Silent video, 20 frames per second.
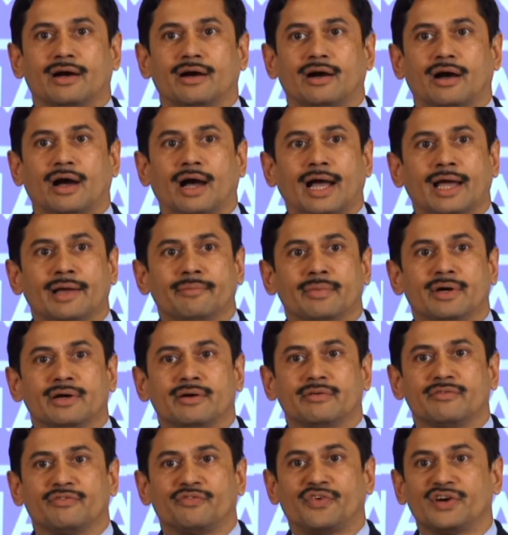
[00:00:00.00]
I am a
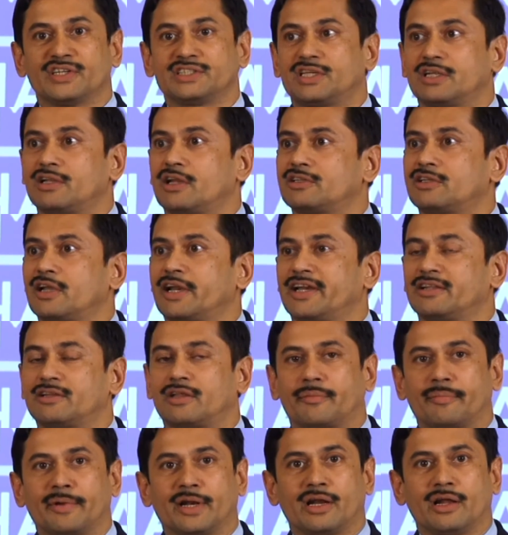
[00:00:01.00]
first generation
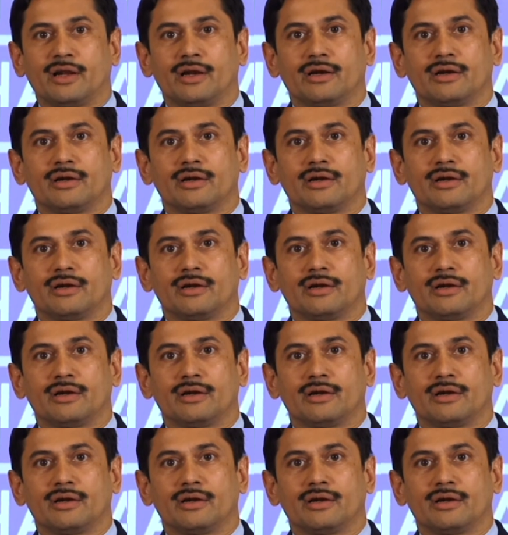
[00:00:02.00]
entrepreneur